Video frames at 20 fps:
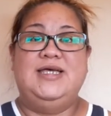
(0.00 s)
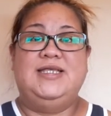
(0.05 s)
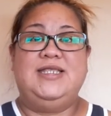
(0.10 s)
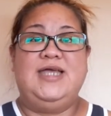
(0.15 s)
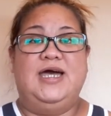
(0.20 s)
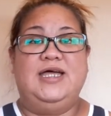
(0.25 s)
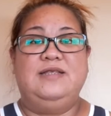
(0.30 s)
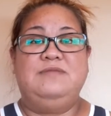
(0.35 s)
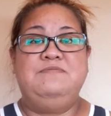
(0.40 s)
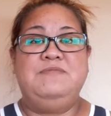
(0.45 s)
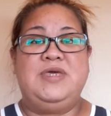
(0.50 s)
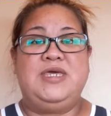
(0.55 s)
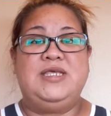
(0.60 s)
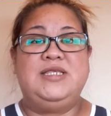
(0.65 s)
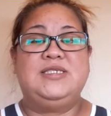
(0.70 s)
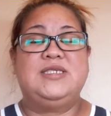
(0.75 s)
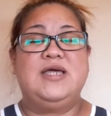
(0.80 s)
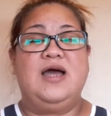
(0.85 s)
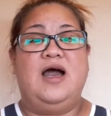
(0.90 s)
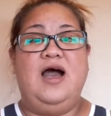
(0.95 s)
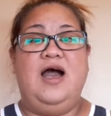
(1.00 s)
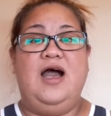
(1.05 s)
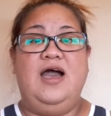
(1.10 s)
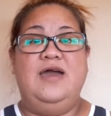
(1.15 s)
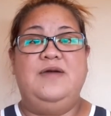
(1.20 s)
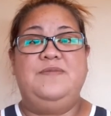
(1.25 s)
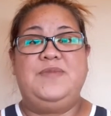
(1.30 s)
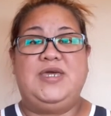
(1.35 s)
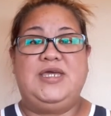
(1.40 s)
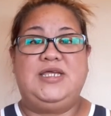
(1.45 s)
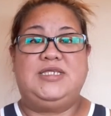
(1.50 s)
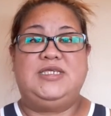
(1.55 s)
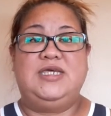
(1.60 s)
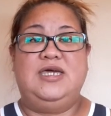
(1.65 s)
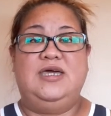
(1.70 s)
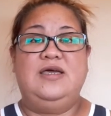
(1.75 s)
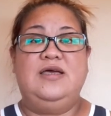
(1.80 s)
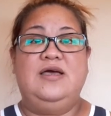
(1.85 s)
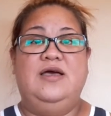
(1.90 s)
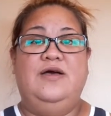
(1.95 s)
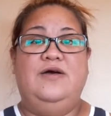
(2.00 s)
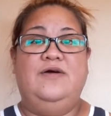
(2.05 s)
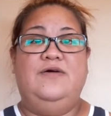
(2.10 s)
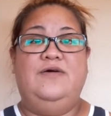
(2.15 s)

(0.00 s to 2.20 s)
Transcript: That means I'm eating